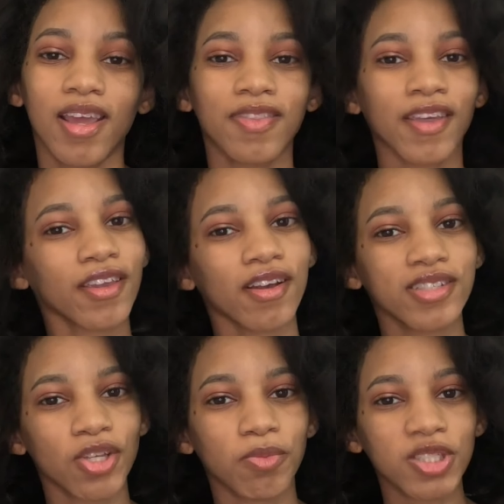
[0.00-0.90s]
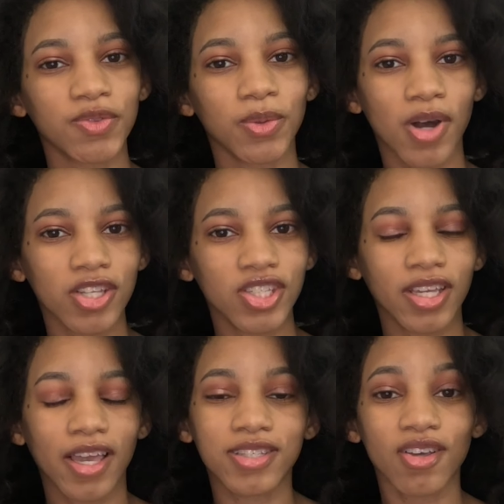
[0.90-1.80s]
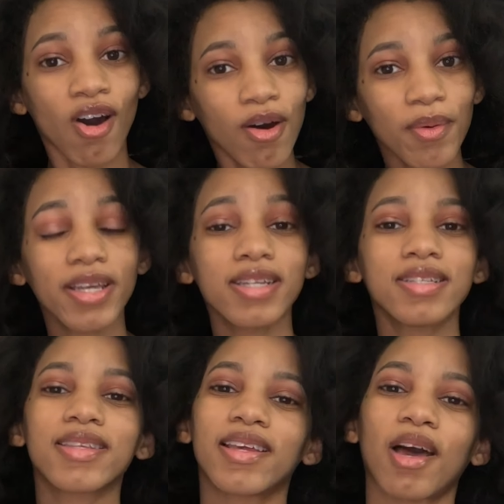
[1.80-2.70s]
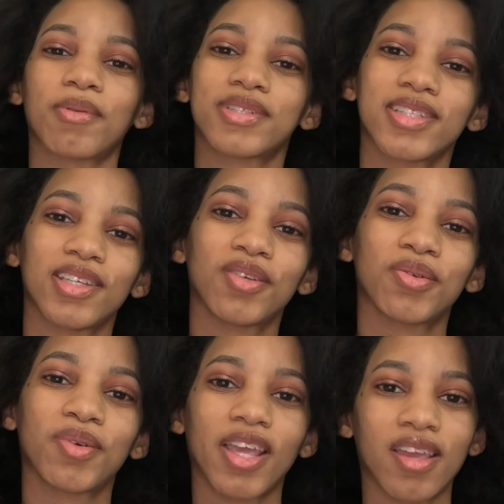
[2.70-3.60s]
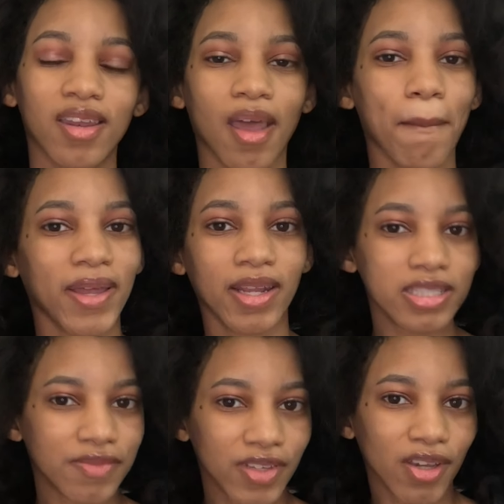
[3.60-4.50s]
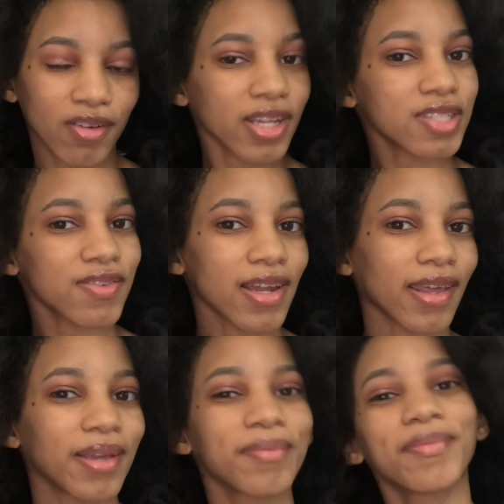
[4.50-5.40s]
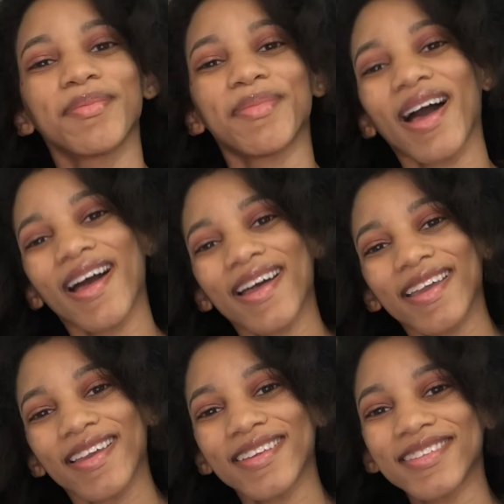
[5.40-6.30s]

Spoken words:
Thank y'all so much for watching as always, and I will see you in my next video next Friday. Bye.